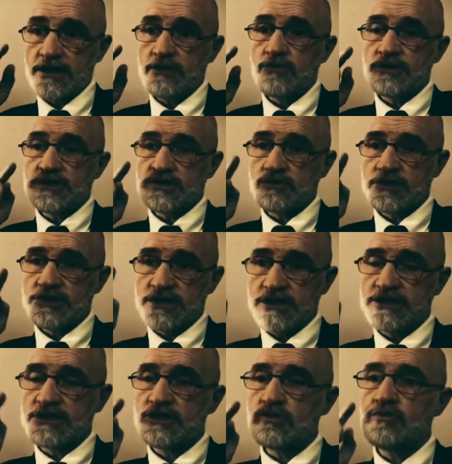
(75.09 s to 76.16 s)
which is what she
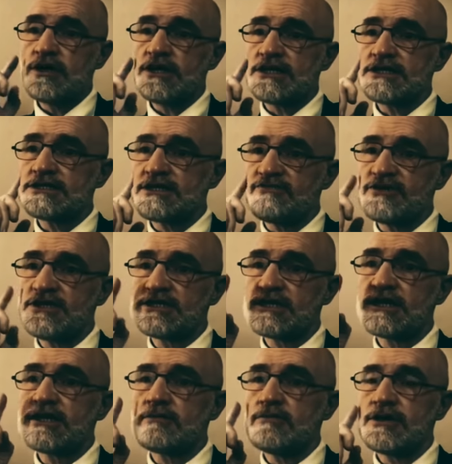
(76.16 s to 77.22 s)
is in the West, if she's
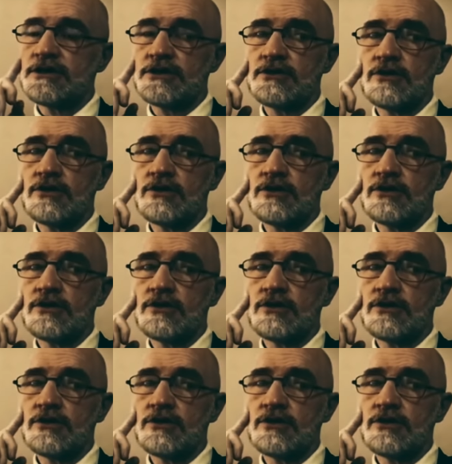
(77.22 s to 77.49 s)
nothing but,